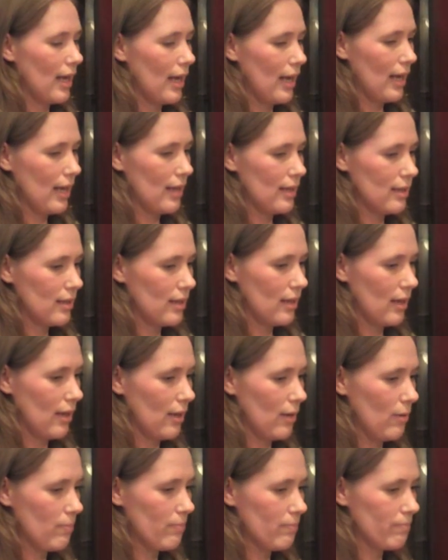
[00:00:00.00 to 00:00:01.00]
And
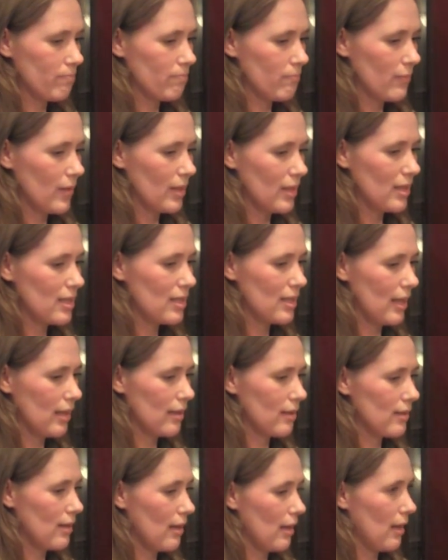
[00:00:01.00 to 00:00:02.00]
the
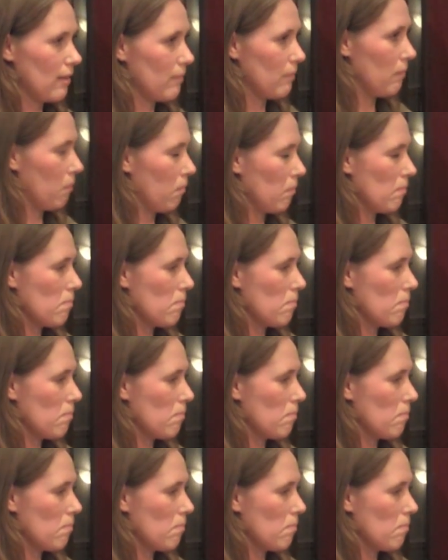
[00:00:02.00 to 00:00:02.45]
second time,